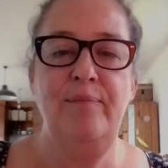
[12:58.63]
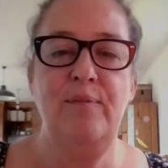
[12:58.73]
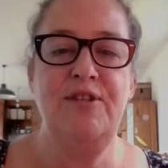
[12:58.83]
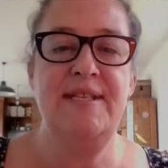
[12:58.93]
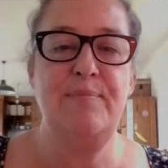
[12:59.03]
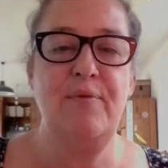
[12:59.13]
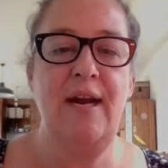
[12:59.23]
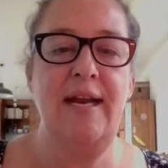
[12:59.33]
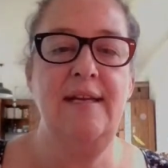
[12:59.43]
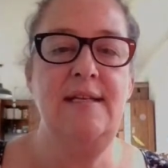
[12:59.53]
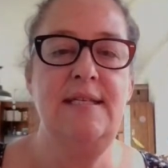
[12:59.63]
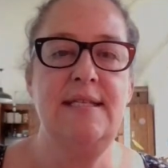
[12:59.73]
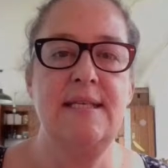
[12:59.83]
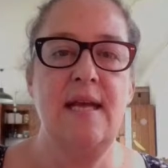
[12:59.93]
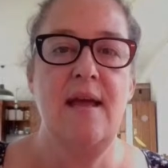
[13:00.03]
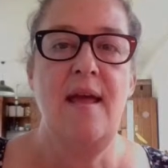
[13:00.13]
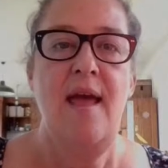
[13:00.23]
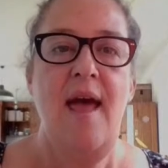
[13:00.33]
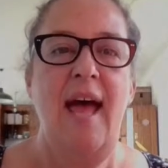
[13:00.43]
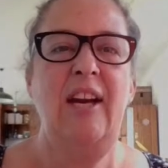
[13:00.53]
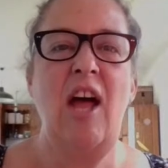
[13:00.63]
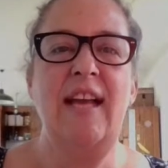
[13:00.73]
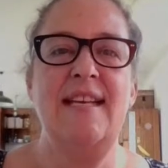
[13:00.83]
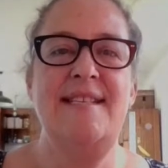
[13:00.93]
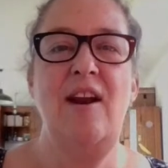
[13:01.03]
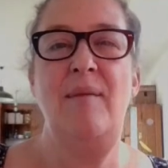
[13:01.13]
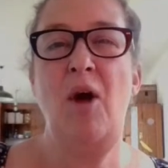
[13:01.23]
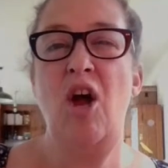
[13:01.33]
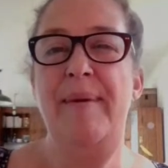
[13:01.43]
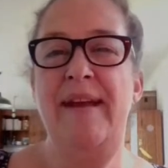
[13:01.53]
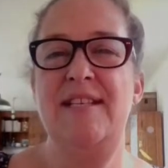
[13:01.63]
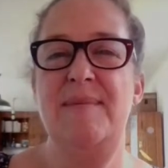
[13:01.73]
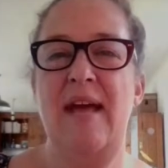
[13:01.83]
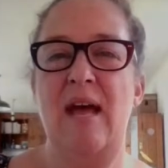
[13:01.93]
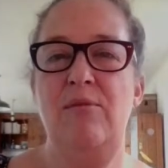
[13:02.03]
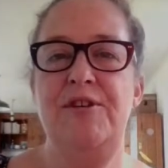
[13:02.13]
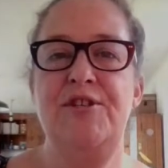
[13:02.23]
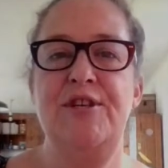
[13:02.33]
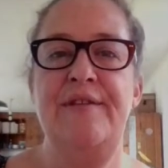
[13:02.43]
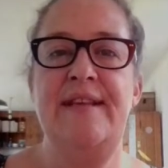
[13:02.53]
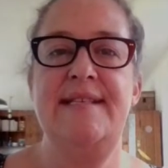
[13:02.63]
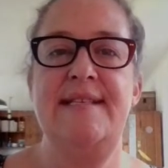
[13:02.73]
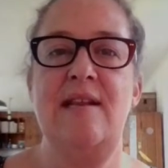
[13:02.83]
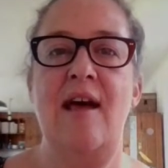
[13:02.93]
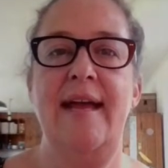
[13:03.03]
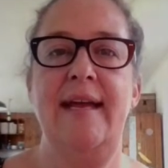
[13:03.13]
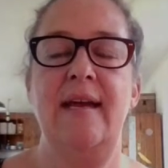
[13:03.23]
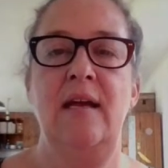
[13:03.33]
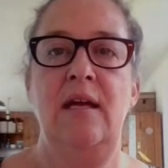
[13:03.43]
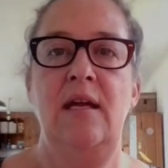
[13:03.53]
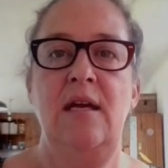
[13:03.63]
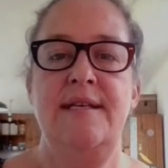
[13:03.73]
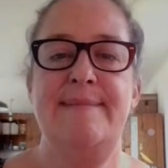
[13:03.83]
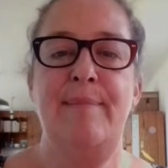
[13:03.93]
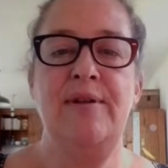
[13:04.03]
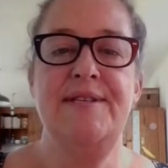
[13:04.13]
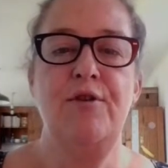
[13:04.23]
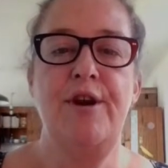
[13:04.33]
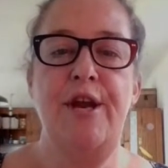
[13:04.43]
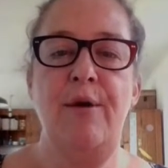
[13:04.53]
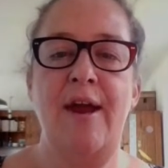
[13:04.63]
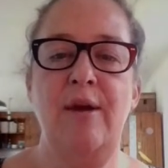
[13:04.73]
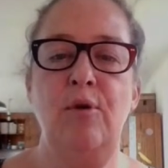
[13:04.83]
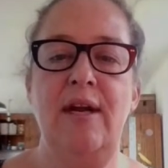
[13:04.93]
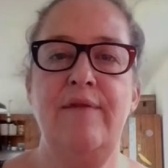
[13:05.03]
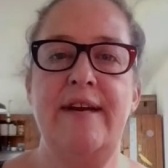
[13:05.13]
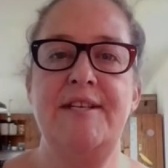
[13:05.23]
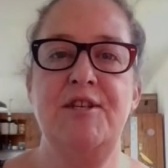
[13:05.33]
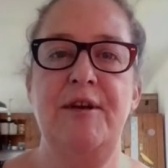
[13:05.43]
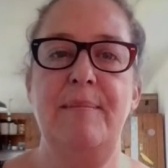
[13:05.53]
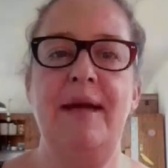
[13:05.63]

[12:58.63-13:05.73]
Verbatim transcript: which is brilliant. And like I said, I'm hoping to be able to do this, like, sponsor a new animal every 2